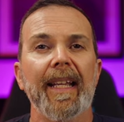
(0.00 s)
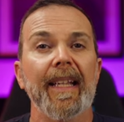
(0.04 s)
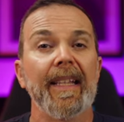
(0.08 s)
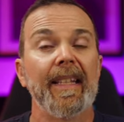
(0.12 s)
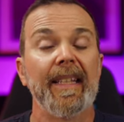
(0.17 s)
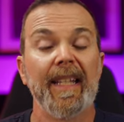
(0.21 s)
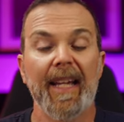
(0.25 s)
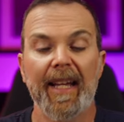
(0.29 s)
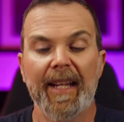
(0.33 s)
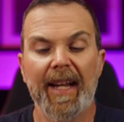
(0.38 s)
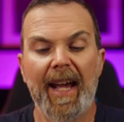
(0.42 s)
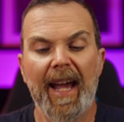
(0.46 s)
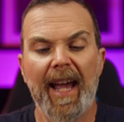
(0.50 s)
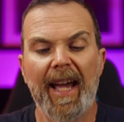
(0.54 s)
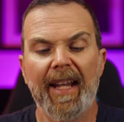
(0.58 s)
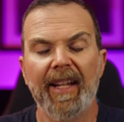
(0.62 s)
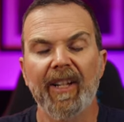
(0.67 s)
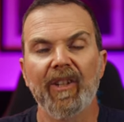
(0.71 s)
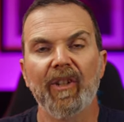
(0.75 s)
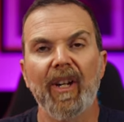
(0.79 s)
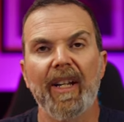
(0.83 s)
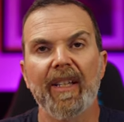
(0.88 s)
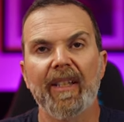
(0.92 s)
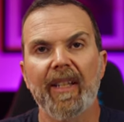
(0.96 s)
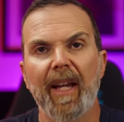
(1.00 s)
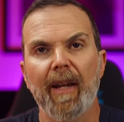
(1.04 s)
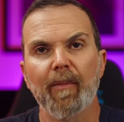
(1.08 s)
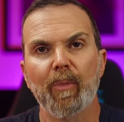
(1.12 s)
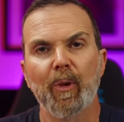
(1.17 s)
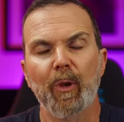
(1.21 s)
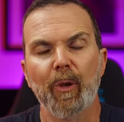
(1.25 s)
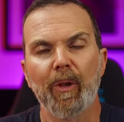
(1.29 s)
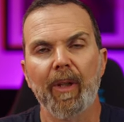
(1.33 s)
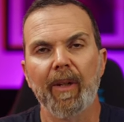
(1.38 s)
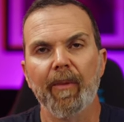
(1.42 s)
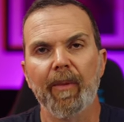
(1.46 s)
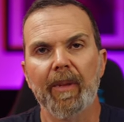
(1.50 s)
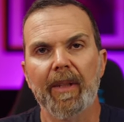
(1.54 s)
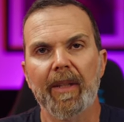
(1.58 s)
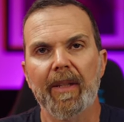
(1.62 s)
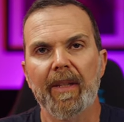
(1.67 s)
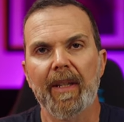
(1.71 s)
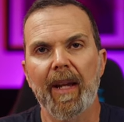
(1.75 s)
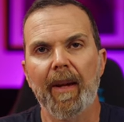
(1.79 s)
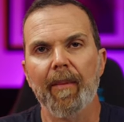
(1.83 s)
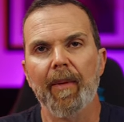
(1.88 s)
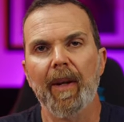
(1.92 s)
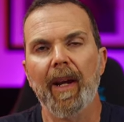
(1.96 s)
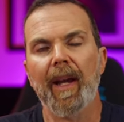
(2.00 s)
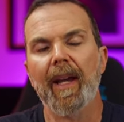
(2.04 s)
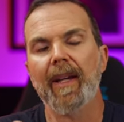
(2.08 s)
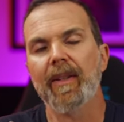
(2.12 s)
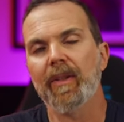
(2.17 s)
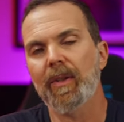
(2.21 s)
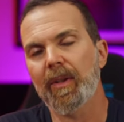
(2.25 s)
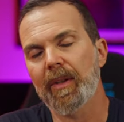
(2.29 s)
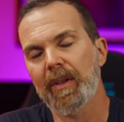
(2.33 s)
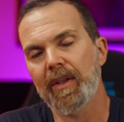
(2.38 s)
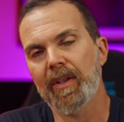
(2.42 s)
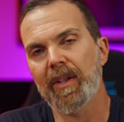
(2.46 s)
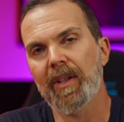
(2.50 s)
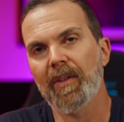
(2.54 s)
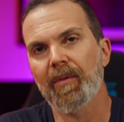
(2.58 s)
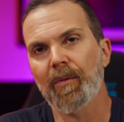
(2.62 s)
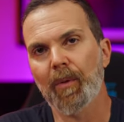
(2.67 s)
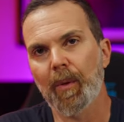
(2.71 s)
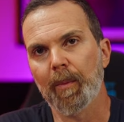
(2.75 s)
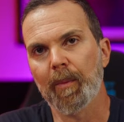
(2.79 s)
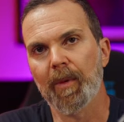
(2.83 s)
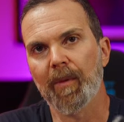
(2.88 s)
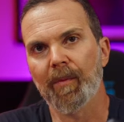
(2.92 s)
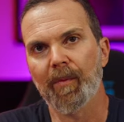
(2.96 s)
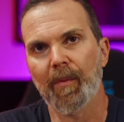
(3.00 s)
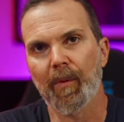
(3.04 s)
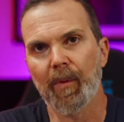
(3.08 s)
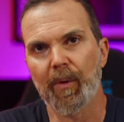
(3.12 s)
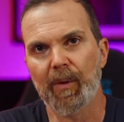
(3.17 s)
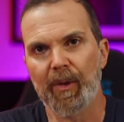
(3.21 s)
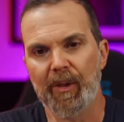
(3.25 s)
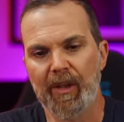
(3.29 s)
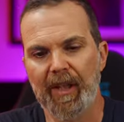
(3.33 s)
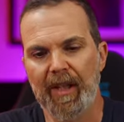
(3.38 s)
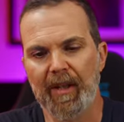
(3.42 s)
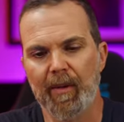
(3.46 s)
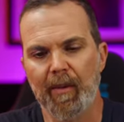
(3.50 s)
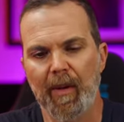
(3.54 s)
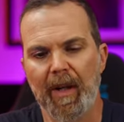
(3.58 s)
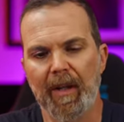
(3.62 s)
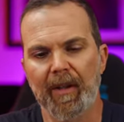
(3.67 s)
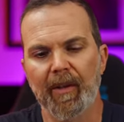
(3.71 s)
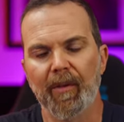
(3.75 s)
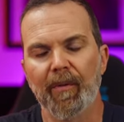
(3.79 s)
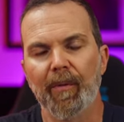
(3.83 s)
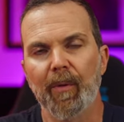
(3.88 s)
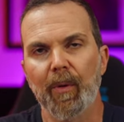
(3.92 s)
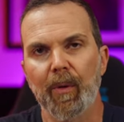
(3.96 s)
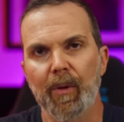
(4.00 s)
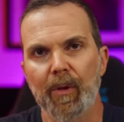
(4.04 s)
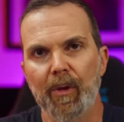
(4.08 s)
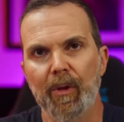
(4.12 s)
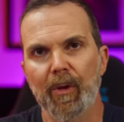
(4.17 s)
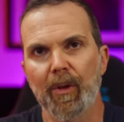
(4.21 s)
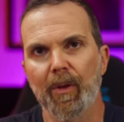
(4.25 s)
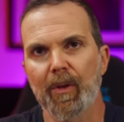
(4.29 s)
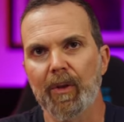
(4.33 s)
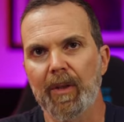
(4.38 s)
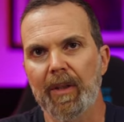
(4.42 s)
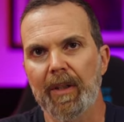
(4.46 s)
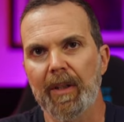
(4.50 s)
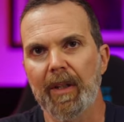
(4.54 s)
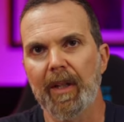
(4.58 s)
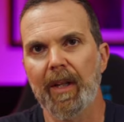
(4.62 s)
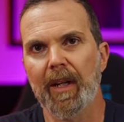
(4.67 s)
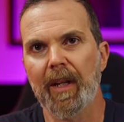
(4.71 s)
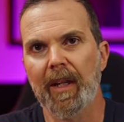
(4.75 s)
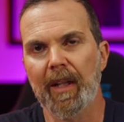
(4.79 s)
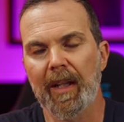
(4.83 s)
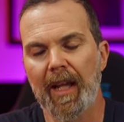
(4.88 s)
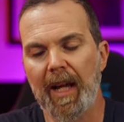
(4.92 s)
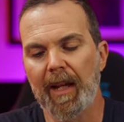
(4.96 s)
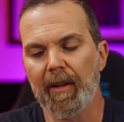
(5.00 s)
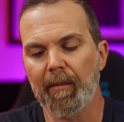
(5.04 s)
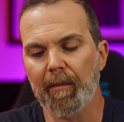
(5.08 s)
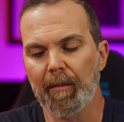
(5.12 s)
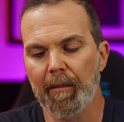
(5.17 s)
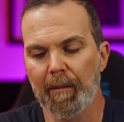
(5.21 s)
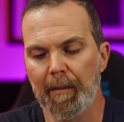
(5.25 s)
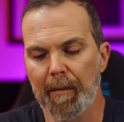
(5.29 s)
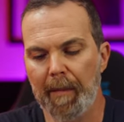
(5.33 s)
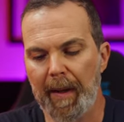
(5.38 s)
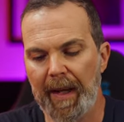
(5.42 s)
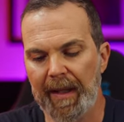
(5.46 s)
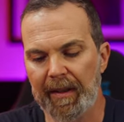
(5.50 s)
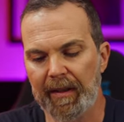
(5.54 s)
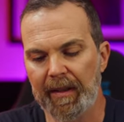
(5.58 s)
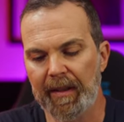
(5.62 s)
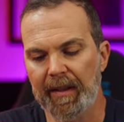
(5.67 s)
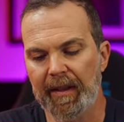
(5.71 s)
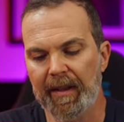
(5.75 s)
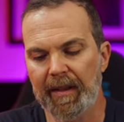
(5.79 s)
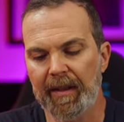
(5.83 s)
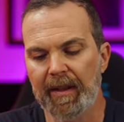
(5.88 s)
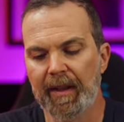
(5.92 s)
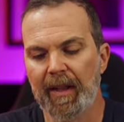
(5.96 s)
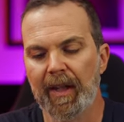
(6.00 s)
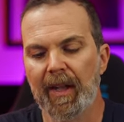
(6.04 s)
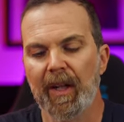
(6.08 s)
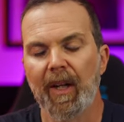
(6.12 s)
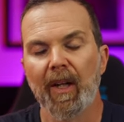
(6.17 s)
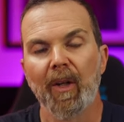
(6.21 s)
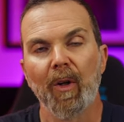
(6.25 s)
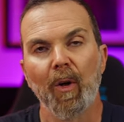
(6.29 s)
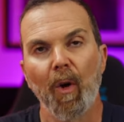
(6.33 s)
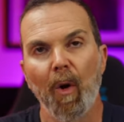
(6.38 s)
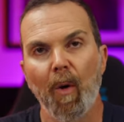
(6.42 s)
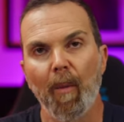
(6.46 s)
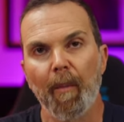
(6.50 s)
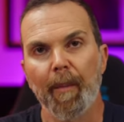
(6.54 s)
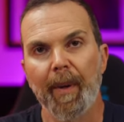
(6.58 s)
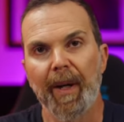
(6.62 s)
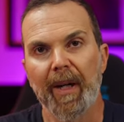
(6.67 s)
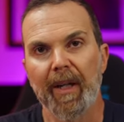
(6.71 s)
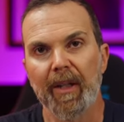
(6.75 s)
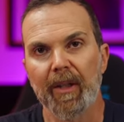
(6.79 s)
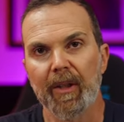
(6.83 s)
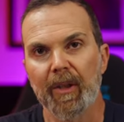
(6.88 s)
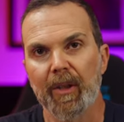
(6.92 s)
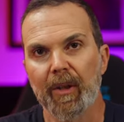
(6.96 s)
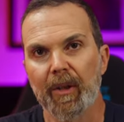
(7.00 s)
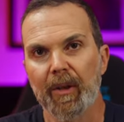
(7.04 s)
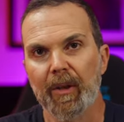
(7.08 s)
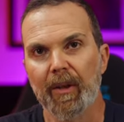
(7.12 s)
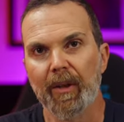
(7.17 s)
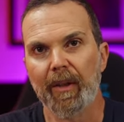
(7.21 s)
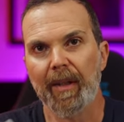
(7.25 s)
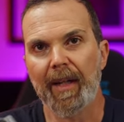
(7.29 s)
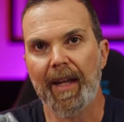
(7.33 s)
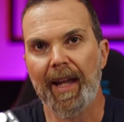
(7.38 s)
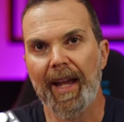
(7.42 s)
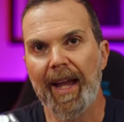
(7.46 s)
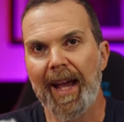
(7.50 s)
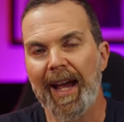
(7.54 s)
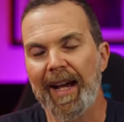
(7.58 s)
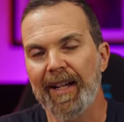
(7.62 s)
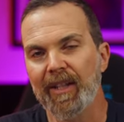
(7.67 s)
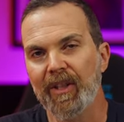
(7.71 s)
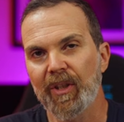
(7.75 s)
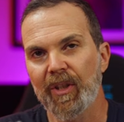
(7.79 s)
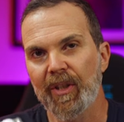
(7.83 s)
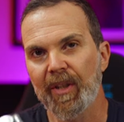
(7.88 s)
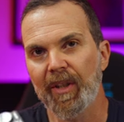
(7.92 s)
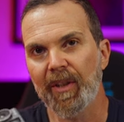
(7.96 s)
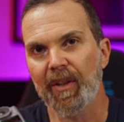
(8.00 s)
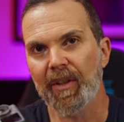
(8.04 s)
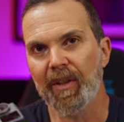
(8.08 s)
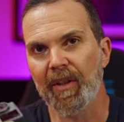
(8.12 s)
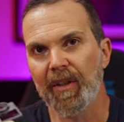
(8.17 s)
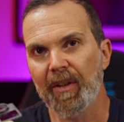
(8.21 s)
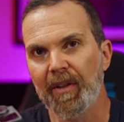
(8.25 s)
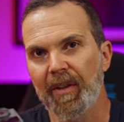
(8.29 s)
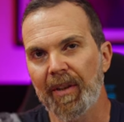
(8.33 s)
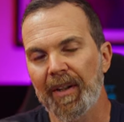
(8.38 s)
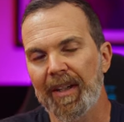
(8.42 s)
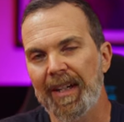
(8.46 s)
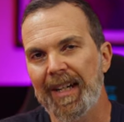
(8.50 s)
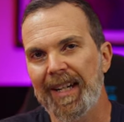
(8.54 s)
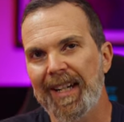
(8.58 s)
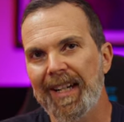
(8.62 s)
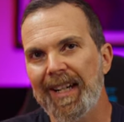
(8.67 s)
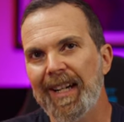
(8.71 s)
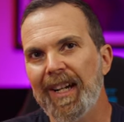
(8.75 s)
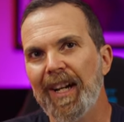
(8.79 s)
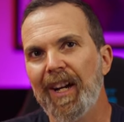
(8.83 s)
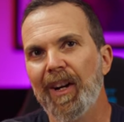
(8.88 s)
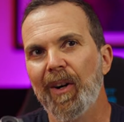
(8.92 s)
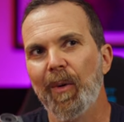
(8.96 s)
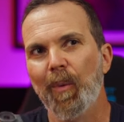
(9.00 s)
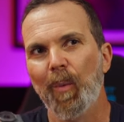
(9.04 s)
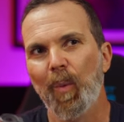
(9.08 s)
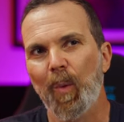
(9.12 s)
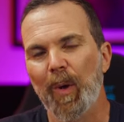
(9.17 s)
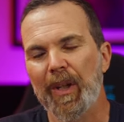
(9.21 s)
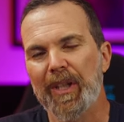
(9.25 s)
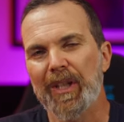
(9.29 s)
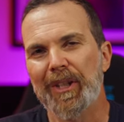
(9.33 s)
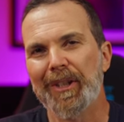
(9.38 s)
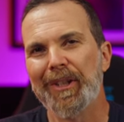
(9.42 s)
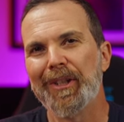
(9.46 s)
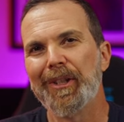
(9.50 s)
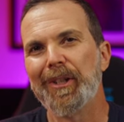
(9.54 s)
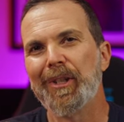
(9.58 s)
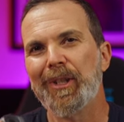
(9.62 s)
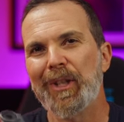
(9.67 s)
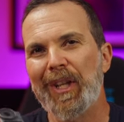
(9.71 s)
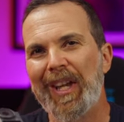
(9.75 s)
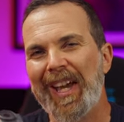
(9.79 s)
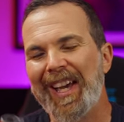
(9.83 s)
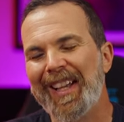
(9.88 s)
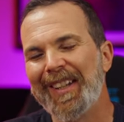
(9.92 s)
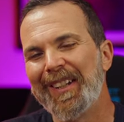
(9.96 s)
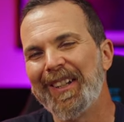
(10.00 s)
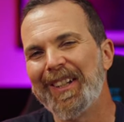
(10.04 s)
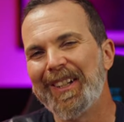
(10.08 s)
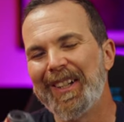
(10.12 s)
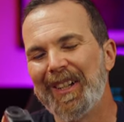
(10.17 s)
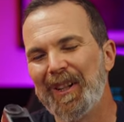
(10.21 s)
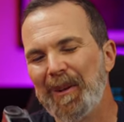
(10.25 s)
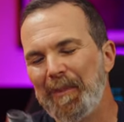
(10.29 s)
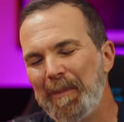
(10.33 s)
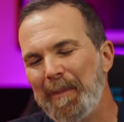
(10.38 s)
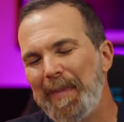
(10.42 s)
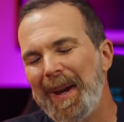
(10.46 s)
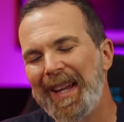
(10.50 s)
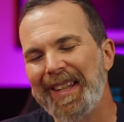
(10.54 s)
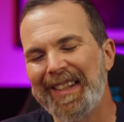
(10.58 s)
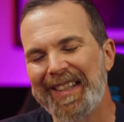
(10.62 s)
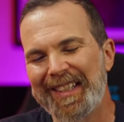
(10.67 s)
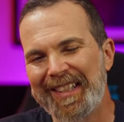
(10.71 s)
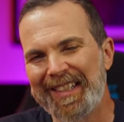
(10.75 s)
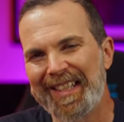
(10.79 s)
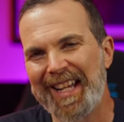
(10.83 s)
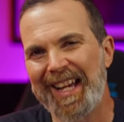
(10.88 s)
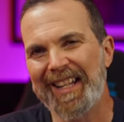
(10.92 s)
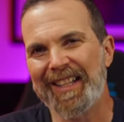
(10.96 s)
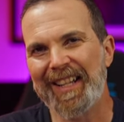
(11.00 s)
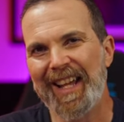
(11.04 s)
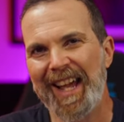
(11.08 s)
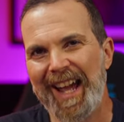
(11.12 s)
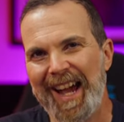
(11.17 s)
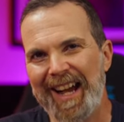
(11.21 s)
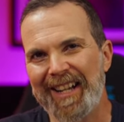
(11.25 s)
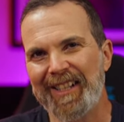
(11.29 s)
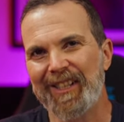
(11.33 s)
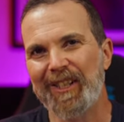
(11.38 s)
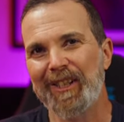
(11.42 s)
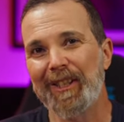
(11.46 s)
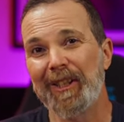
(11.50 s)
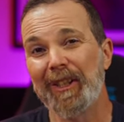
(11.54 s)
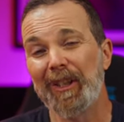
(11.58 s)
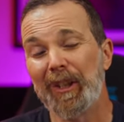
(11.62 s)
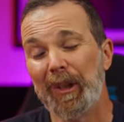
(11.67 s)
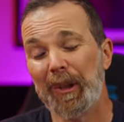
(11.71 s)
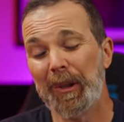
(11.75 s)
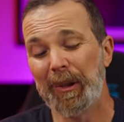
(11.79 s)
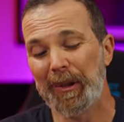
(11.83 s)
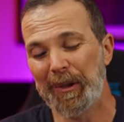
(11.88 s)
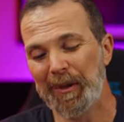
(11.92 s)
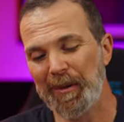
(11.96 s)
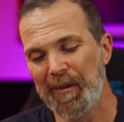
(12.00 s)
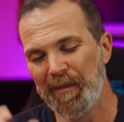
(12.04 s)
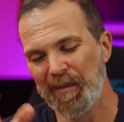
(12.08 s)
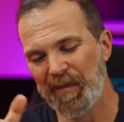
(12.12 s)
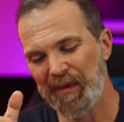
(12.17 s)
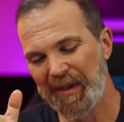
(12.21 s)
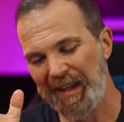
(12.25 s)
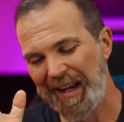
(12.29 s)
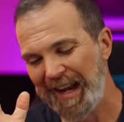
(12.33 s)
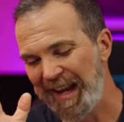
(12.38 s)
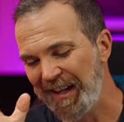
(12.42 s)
In the end, I had a great time shooting with this camera, as you can see from the footage as well. The footage looks a lot better compared to Action 3, which looks a little better than Action 2.